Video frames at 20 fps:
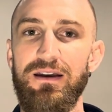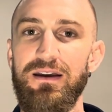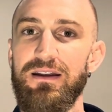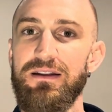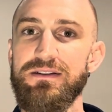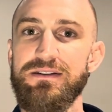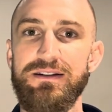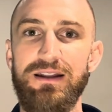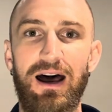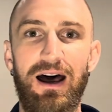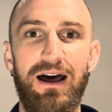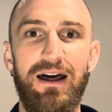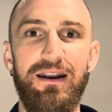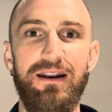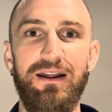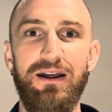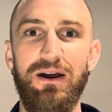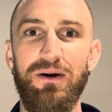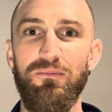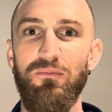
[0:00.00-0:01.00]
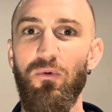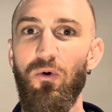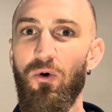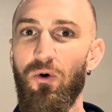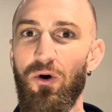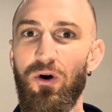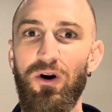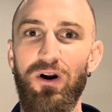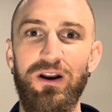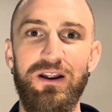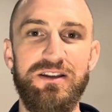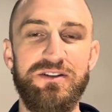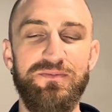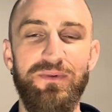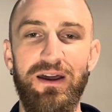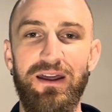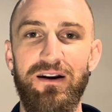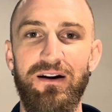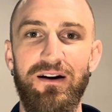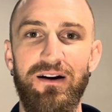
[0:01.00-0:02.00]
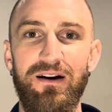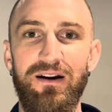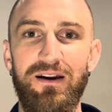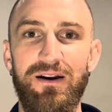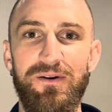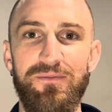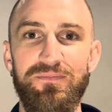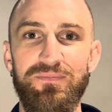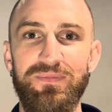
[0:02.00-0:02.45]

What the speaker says: it's not more is better.